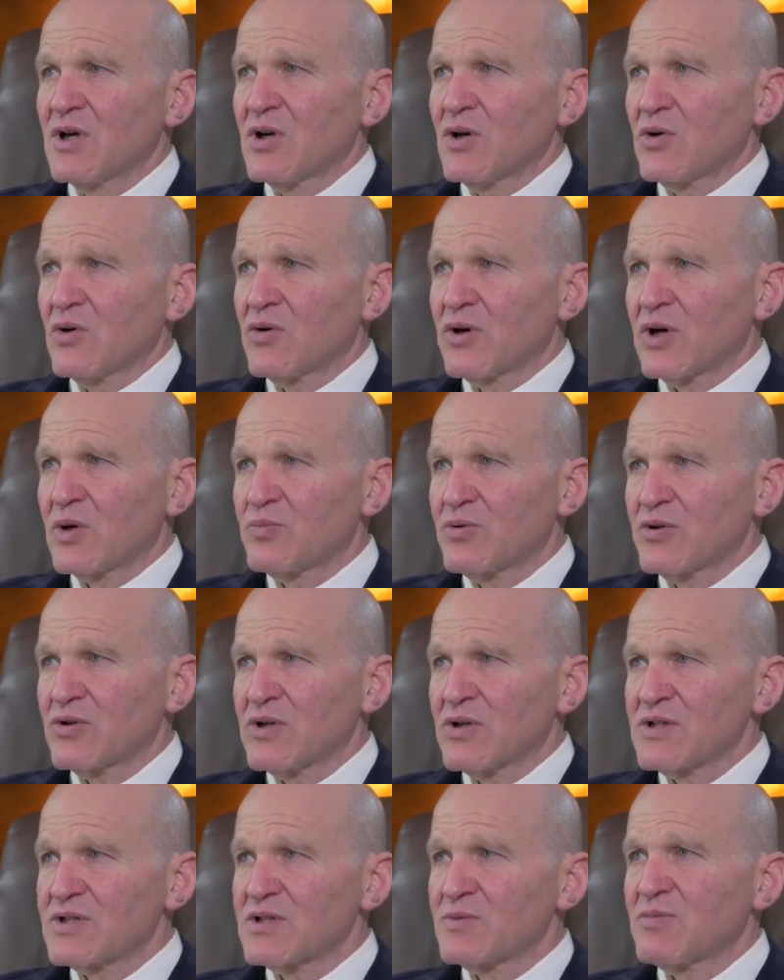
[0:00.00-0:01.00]
who had put
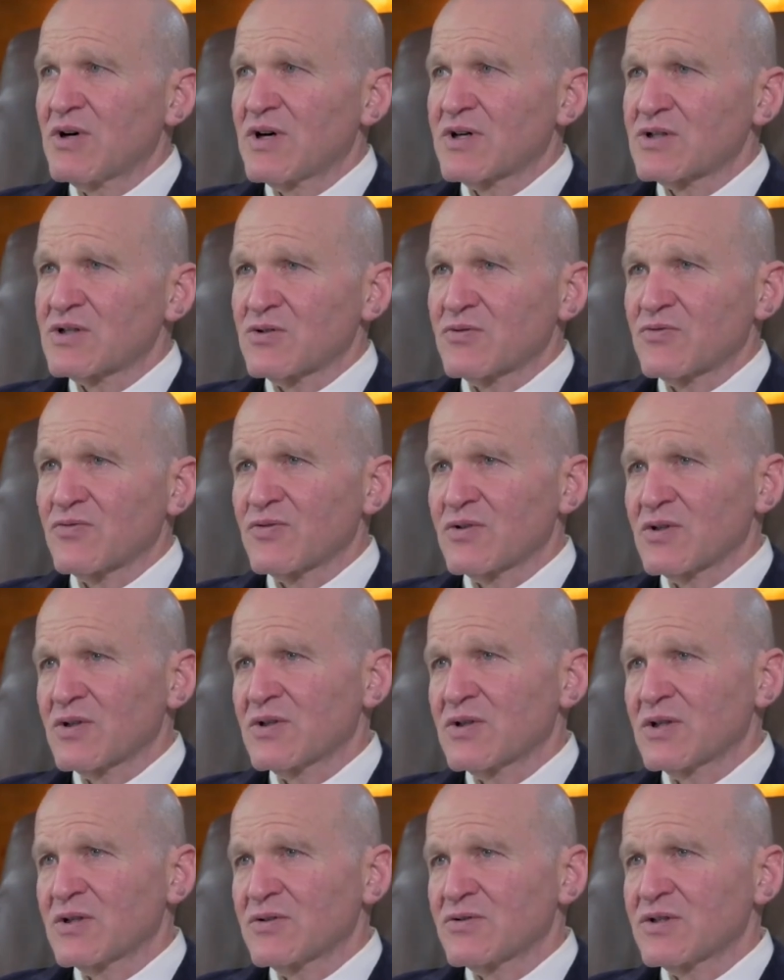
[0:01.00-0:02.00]
on Suboxone for their
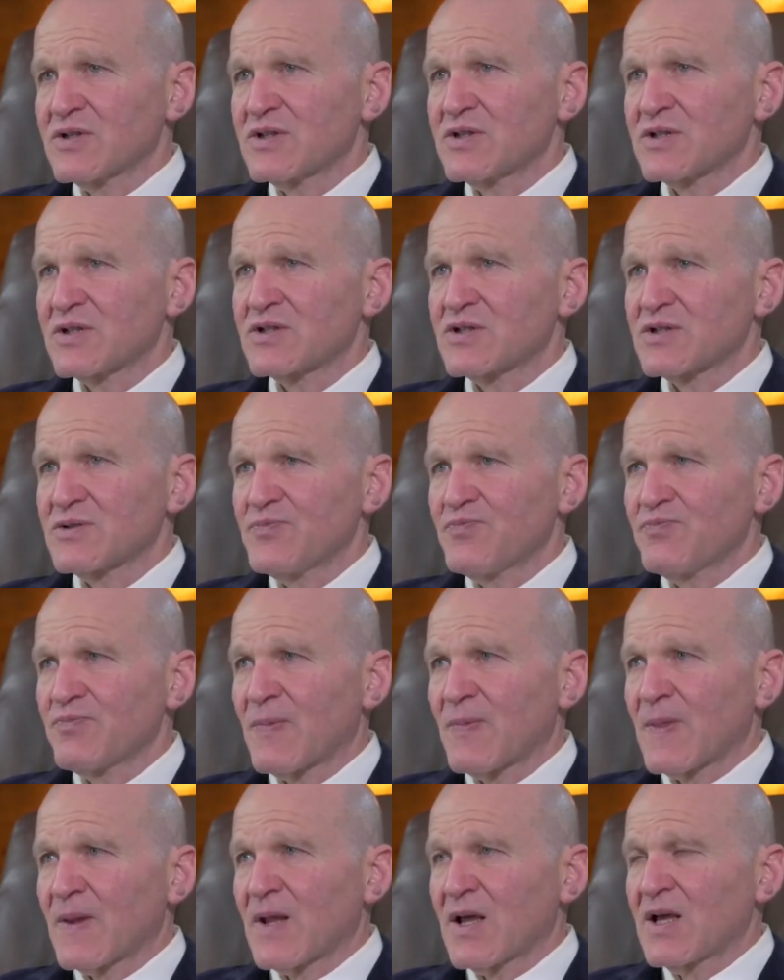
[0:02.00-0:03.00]
heroin addiction,
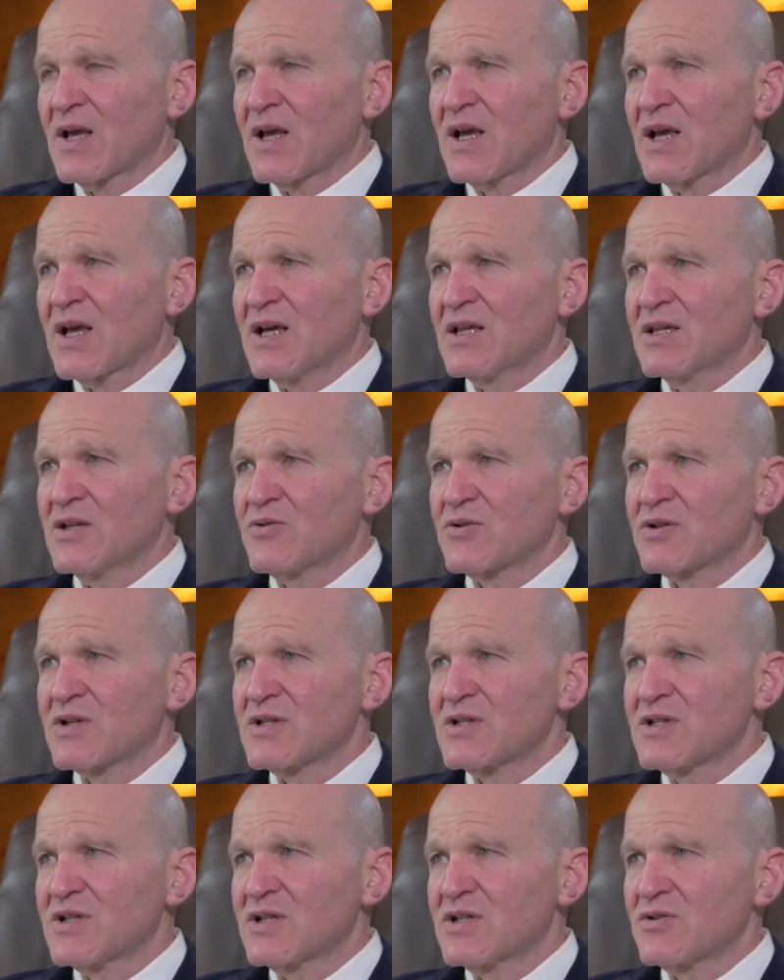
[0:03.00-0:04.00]
and they were
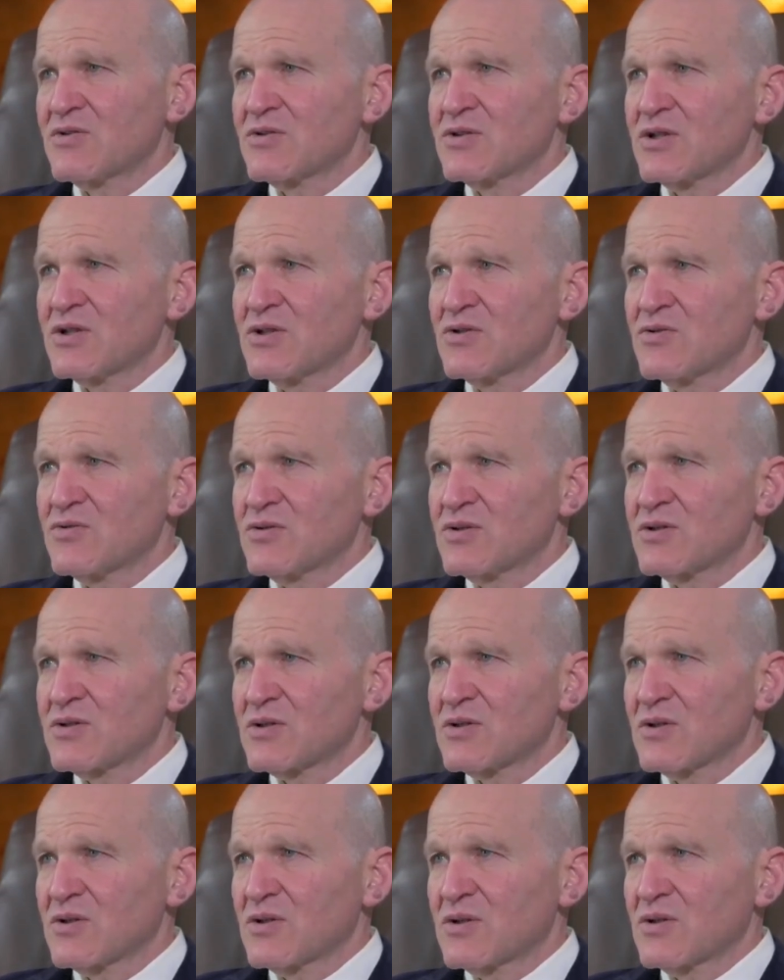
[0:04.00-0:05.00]
continuing to use
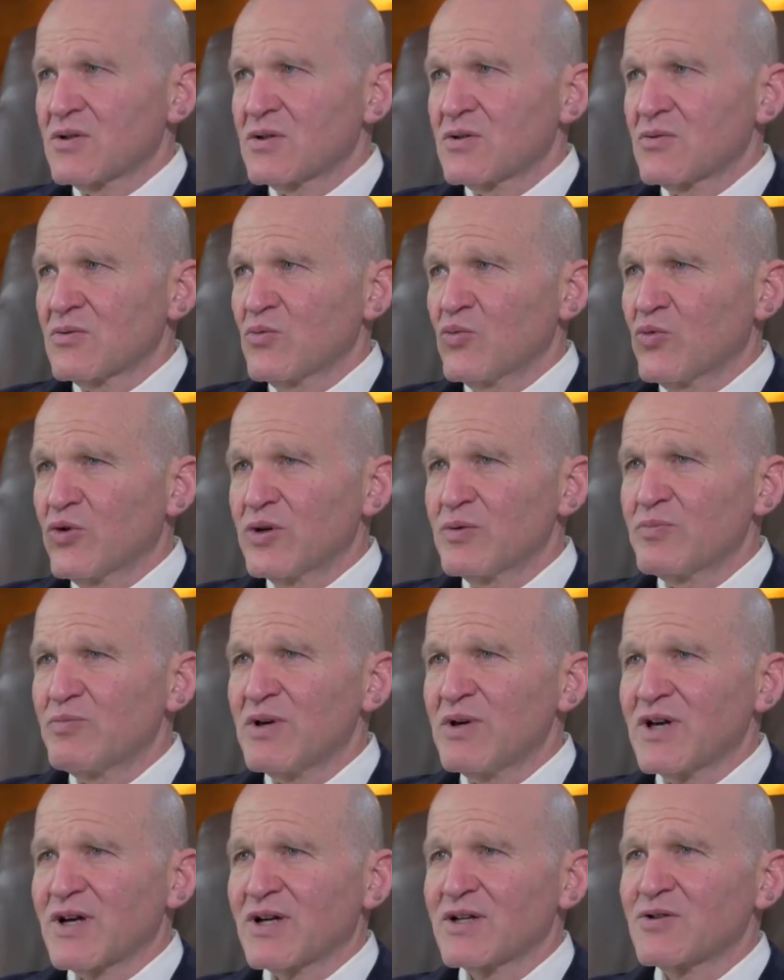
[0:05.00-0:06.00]
one
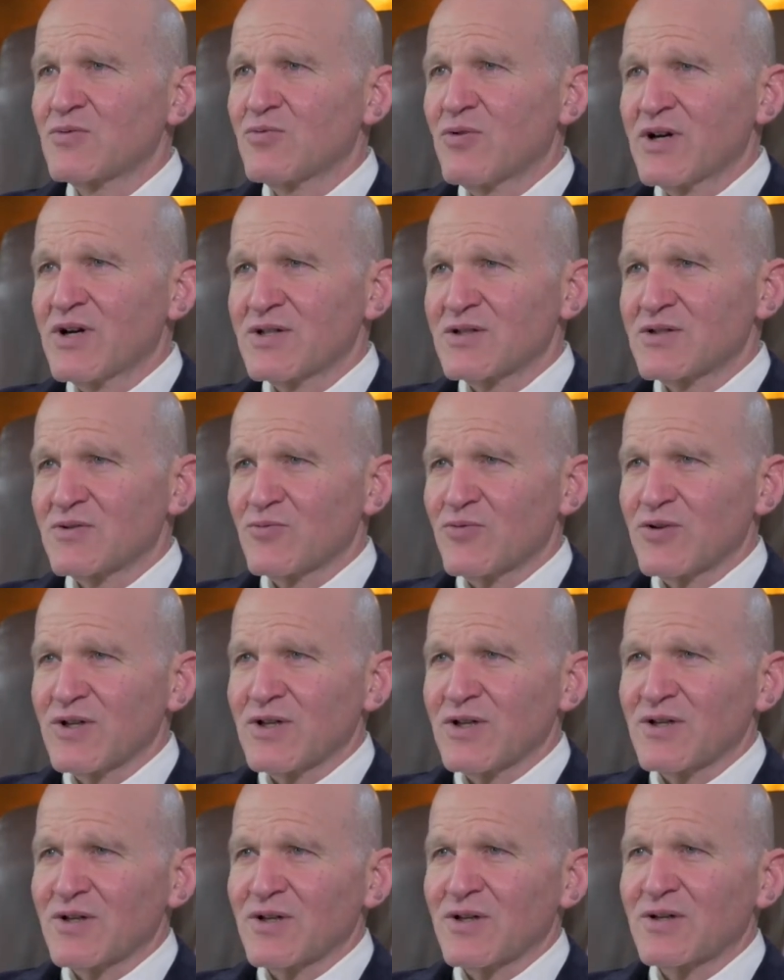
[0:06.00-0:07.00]
bag twice a week.
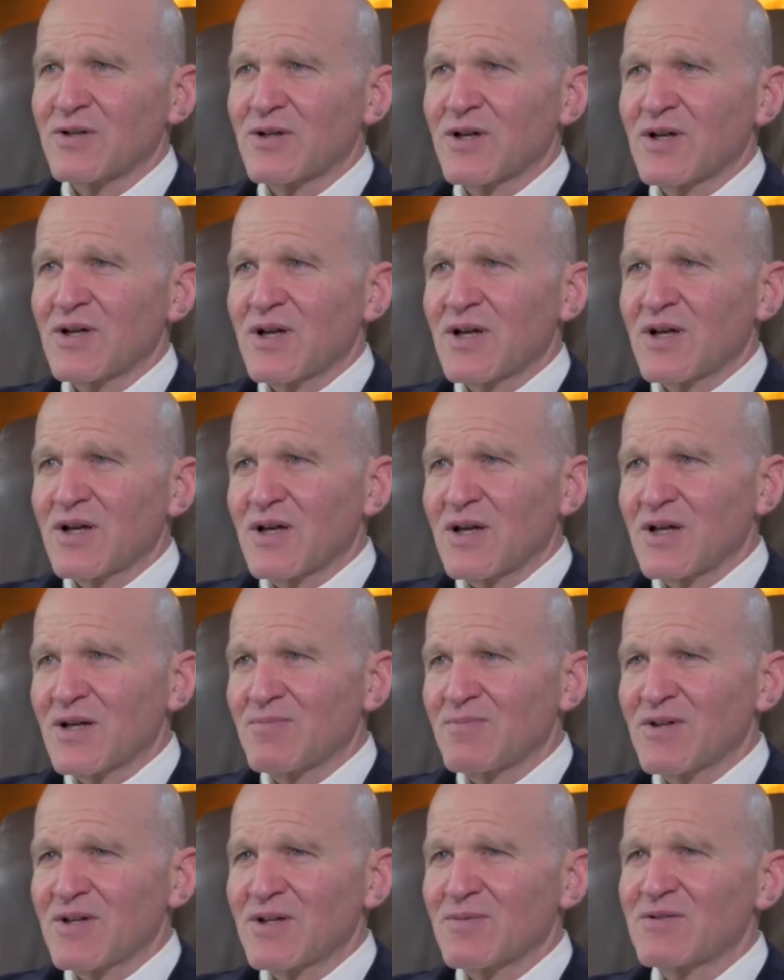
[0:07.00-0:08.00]
And I'm thinking to